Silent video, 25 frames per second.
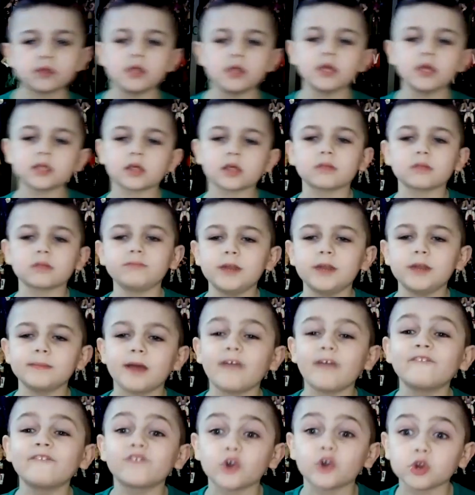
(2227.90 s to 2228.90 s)
this has been
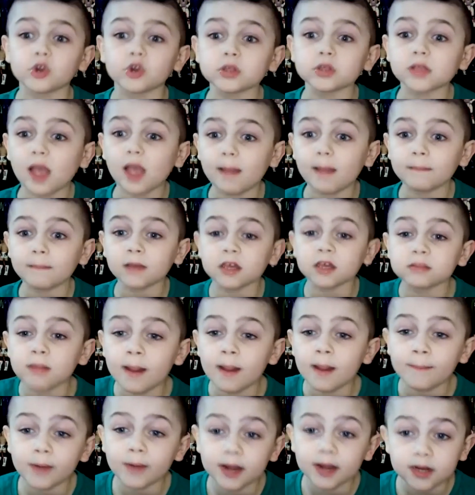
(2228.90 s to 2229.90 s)
my first time because of
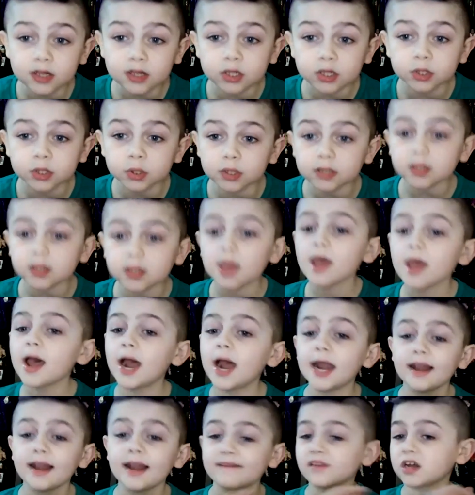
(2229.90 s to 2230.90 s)
my brain surgeries.
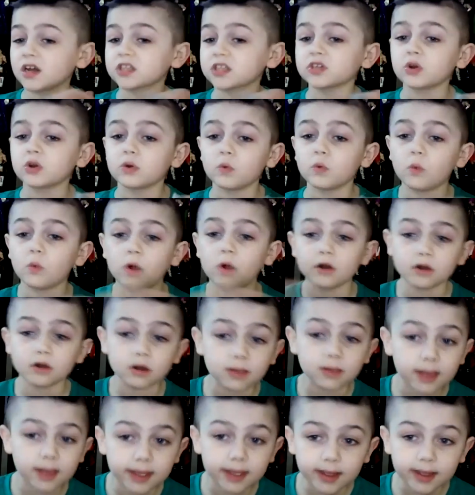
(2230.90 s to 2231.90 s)
I never got to go to
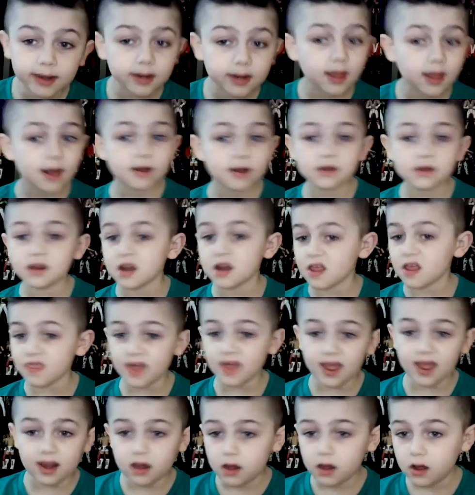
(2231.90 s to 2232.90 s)
Wonderland, none of
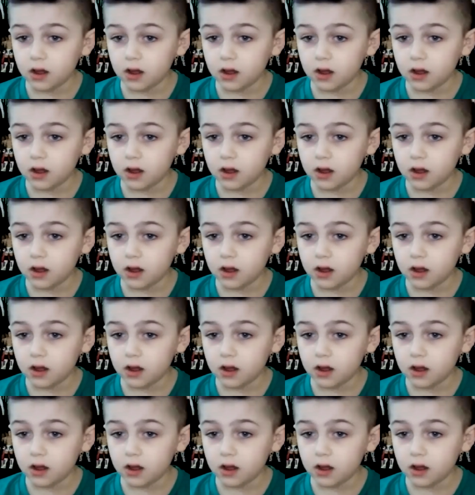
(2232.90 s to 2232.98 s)
that.